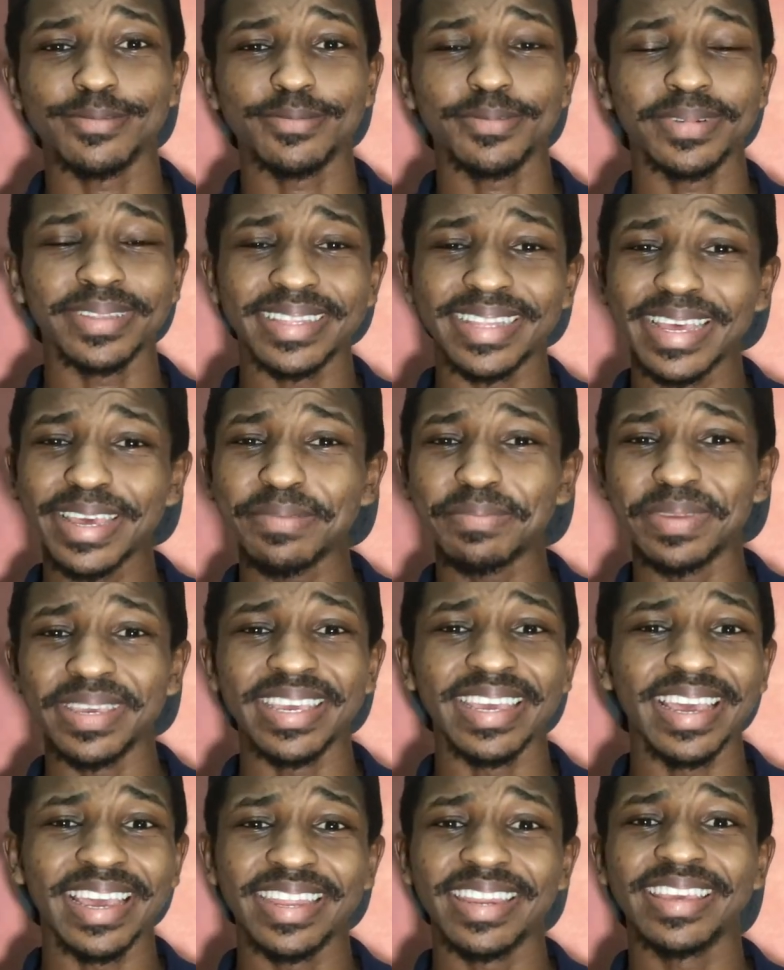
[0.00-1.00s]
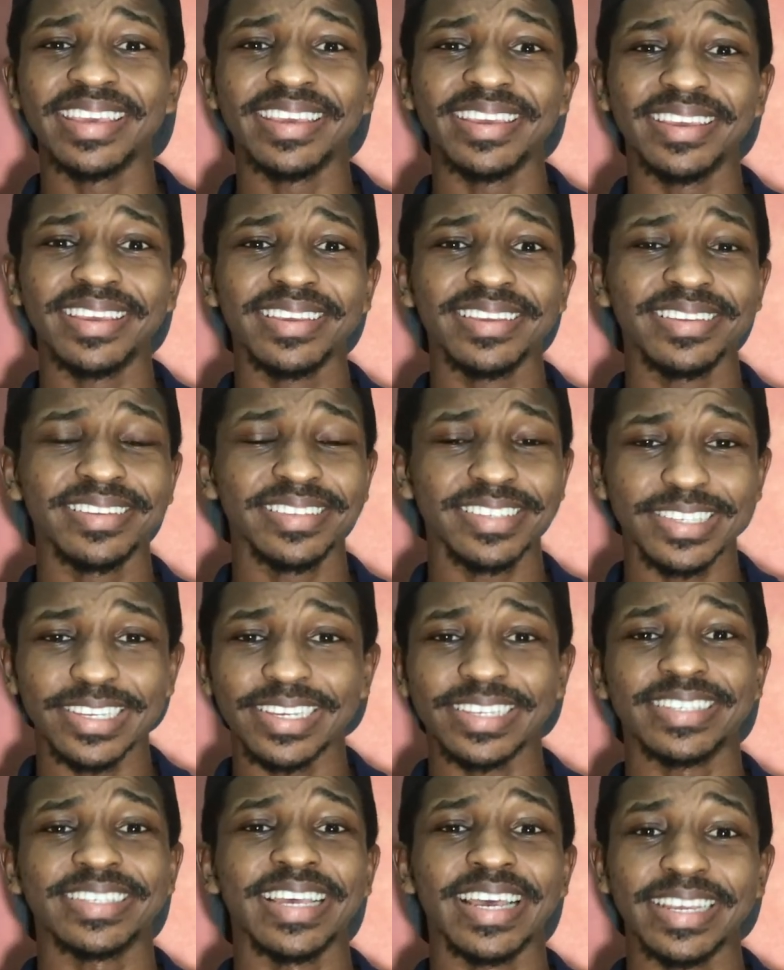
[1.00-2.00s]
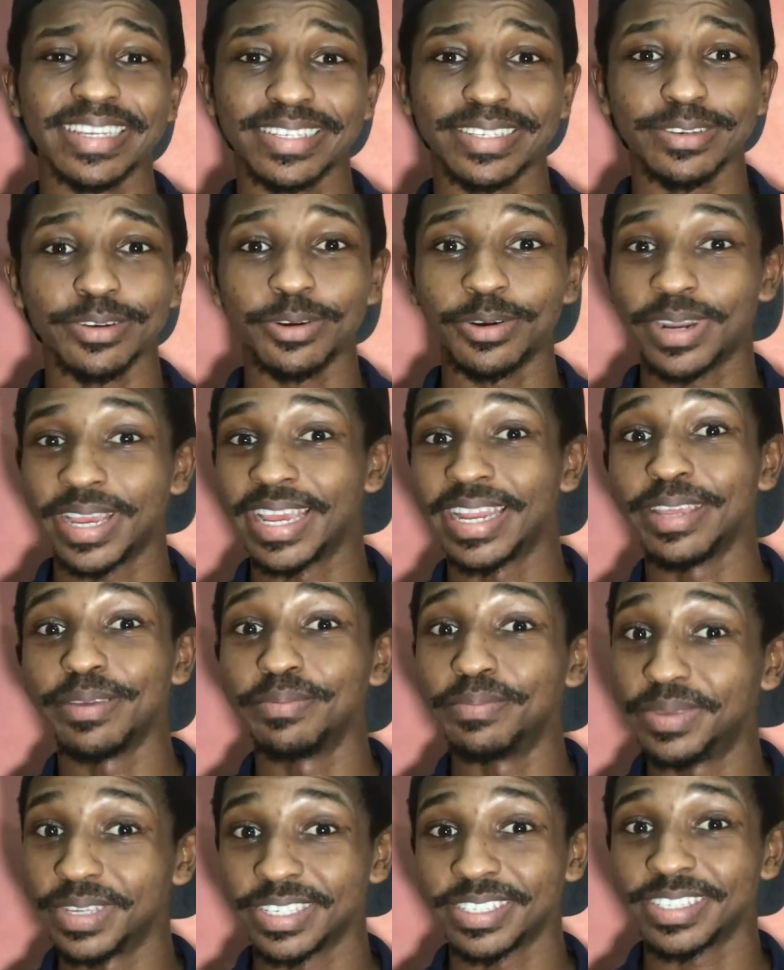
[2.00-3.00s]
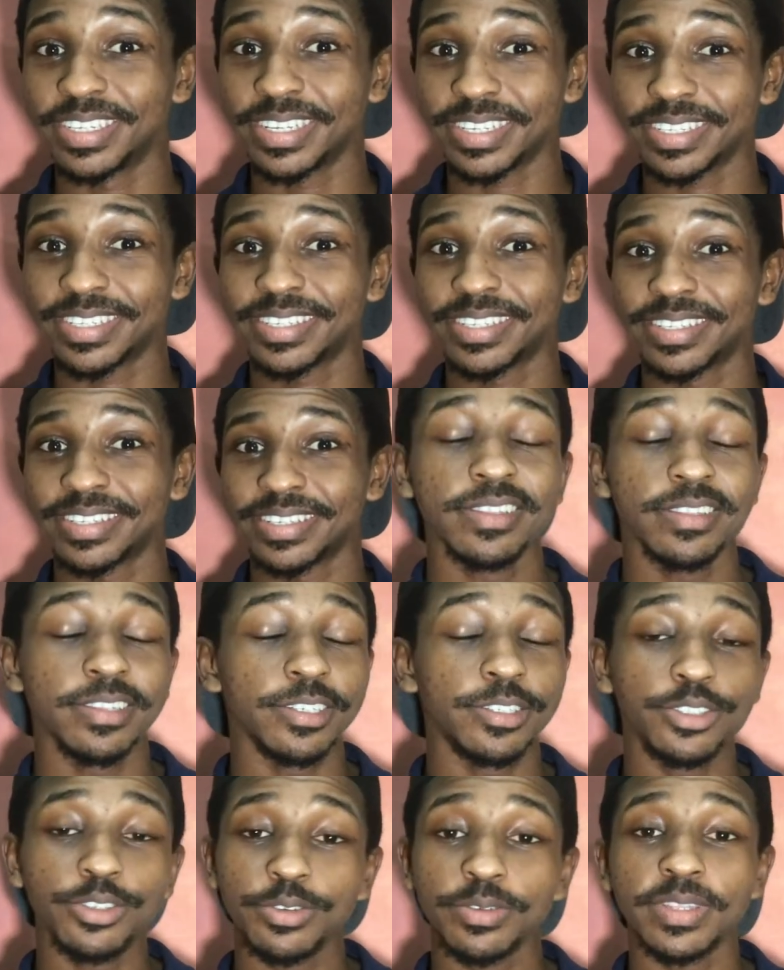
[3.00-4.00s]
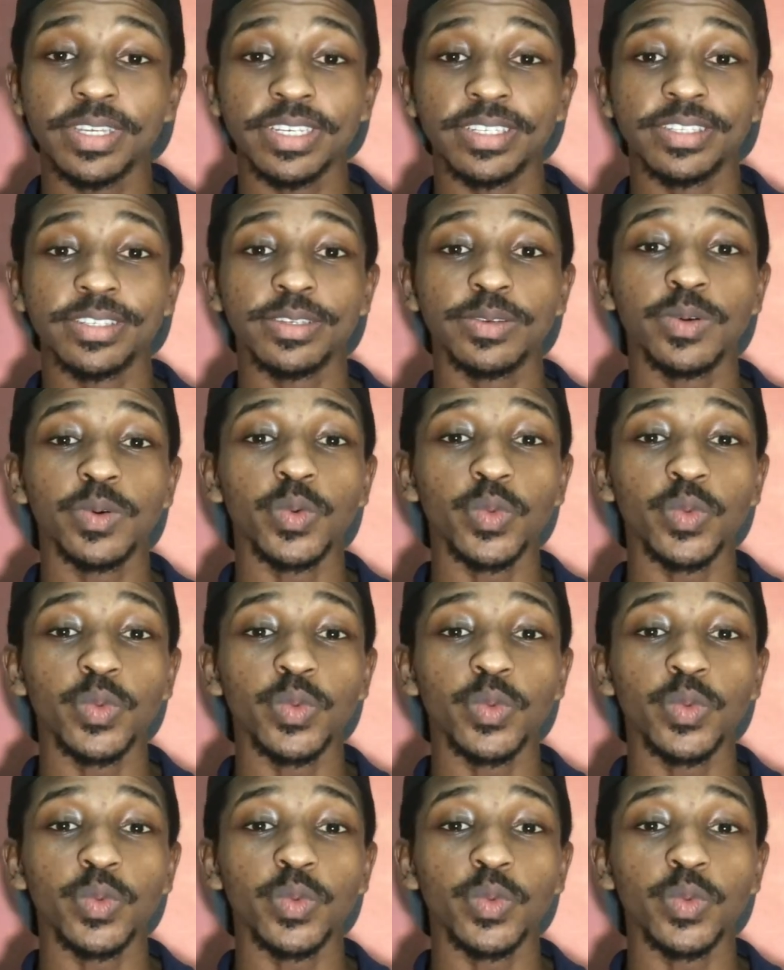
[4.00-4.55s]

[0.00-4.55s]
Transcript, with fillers: would there be any success or any business the truth is,